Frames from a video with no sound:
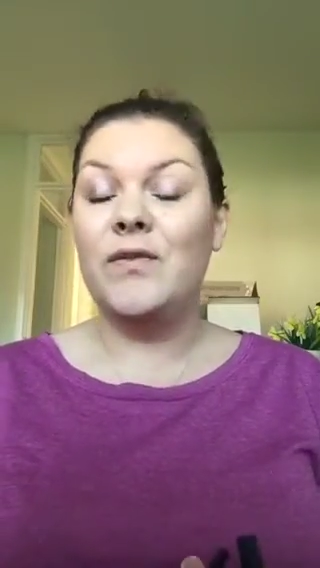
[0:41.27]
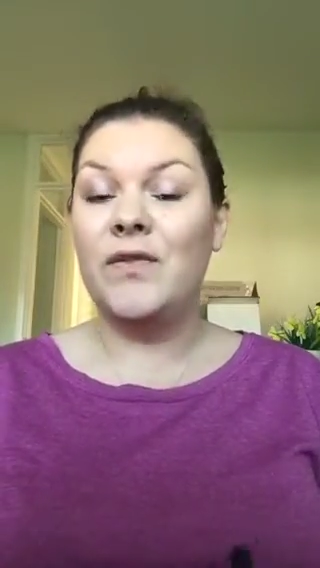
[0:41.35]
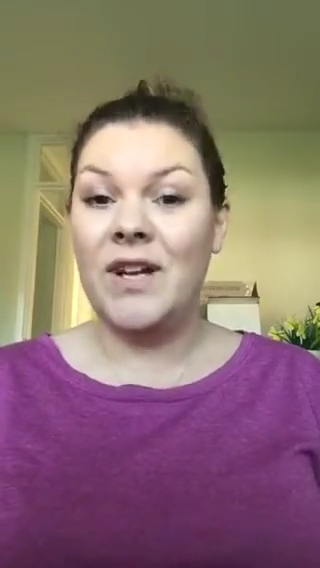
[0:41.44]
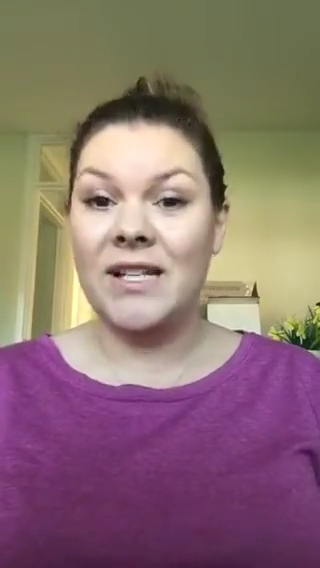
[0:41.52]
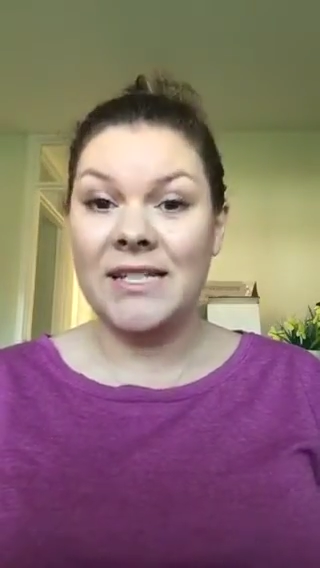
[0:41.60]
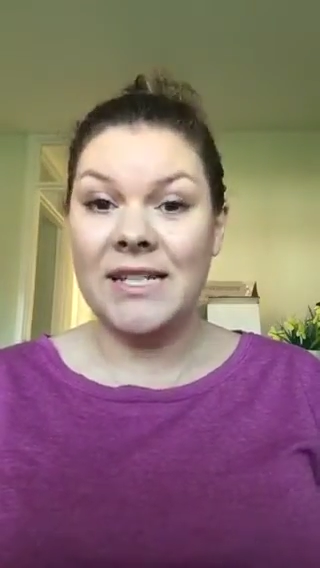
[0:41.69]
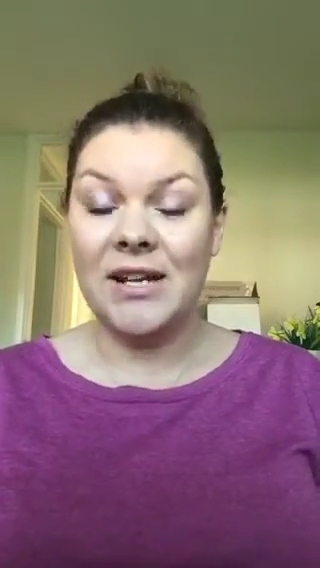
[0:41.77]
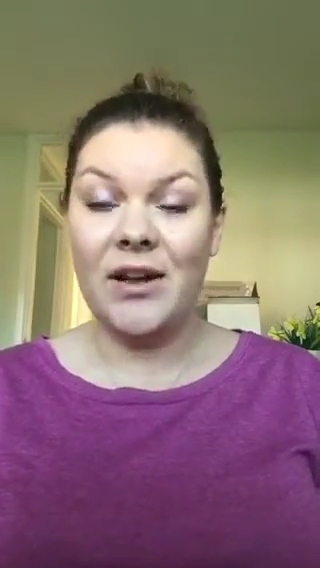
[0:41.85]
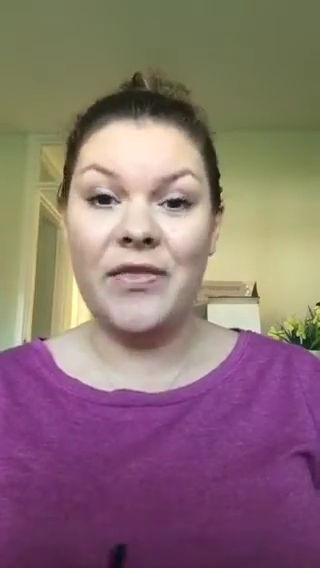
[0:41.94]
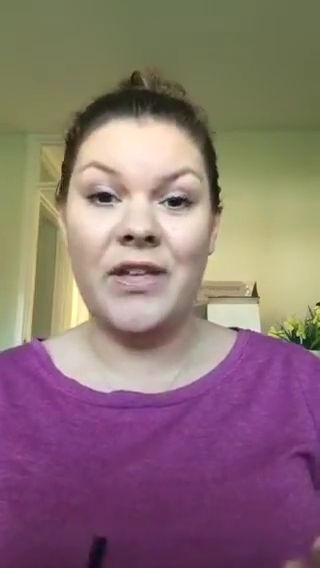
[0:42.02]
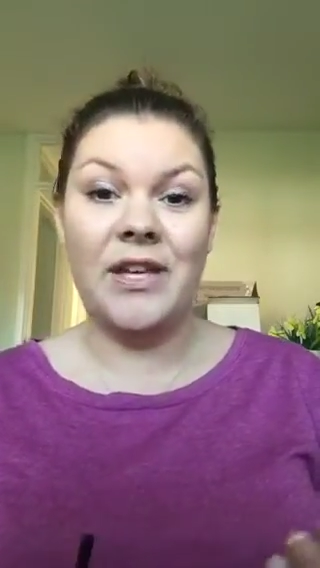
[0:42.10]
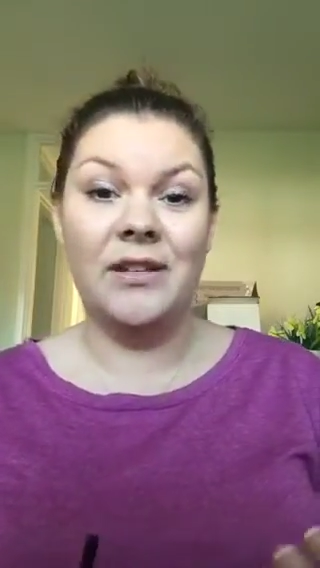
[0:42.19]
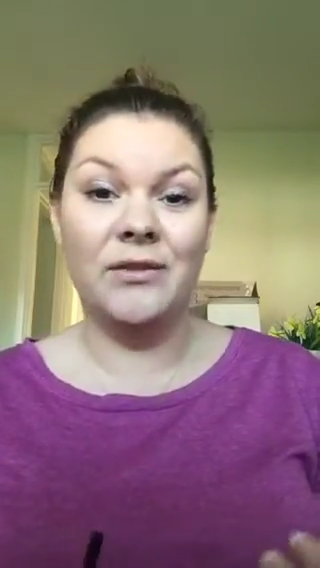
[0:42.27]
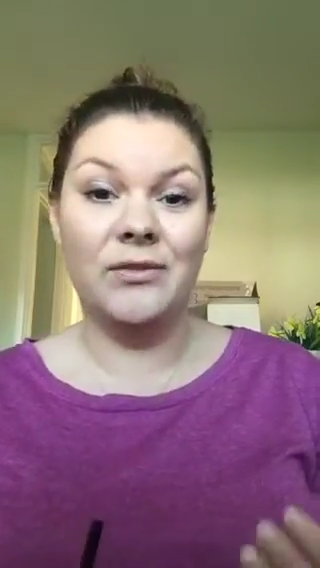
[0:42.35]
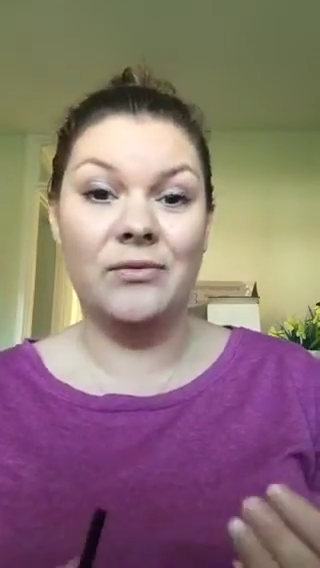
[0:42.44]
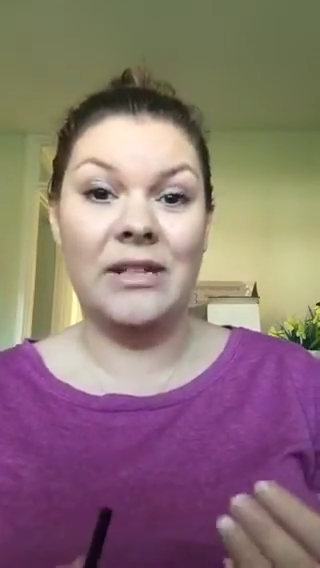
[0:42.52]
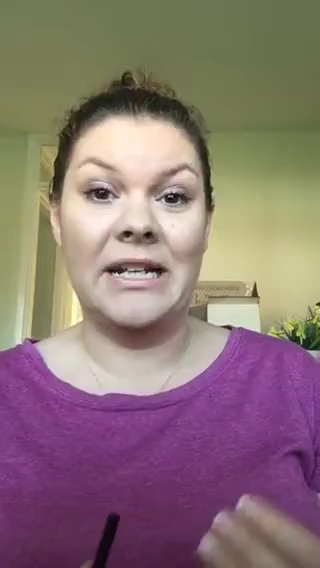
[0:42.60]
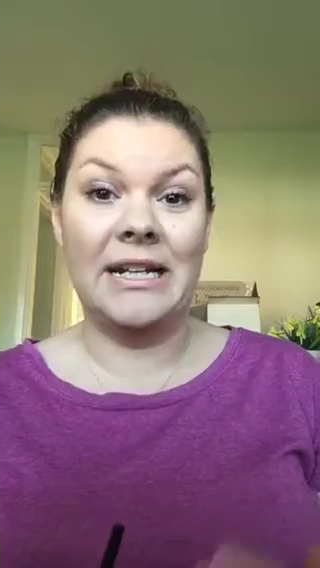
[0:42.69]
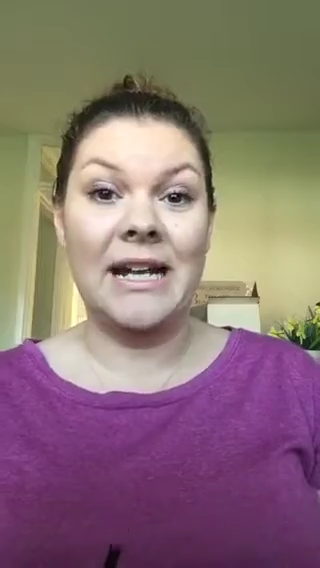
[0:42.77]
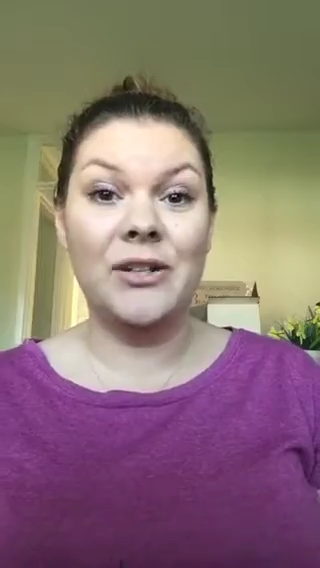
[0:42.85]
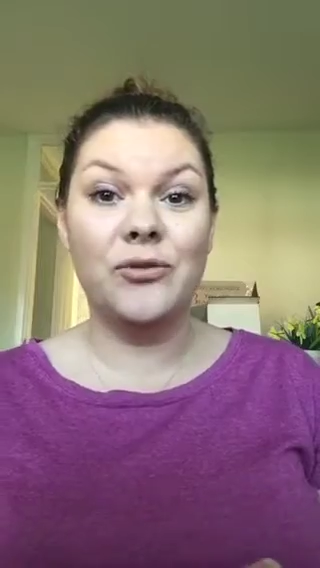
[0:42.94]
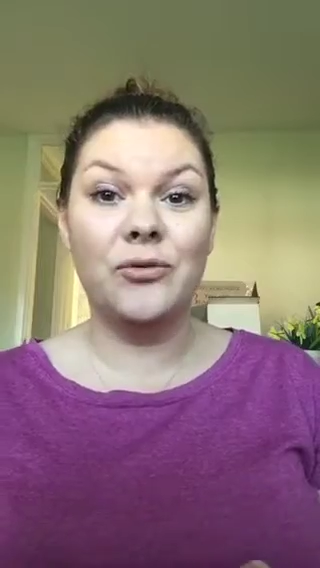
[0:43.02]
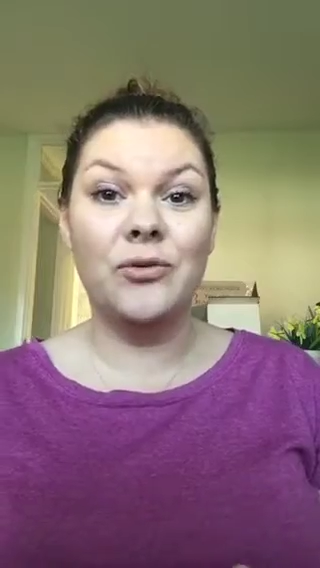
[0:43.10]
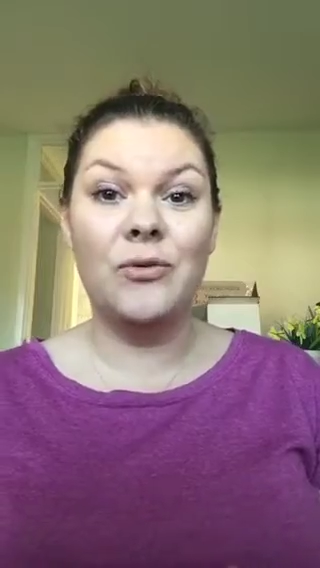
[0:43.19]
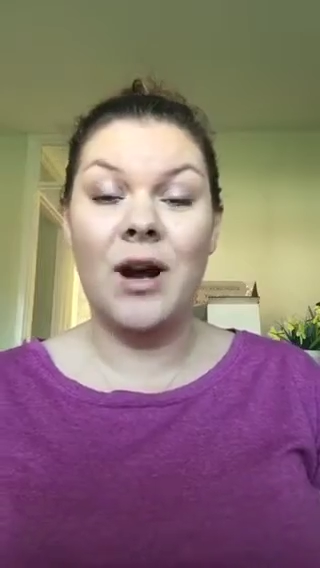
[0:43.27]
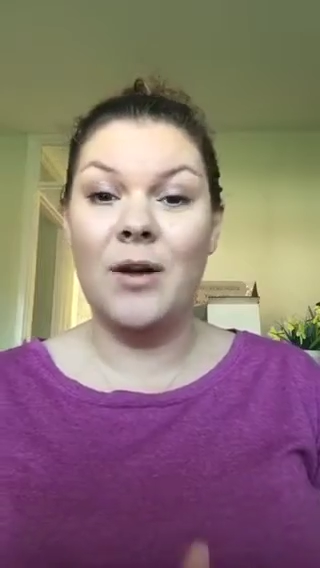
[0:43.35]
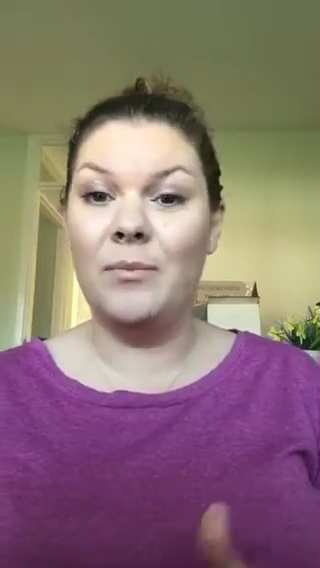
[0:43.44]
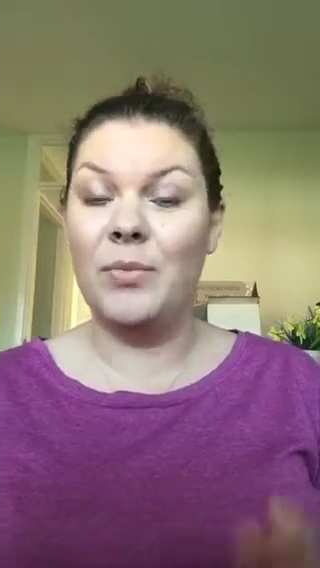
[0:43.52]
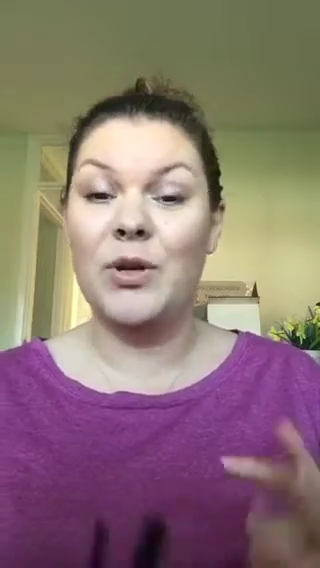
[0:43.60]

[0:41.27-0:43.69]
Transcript: Firstly, I think it looks really natural.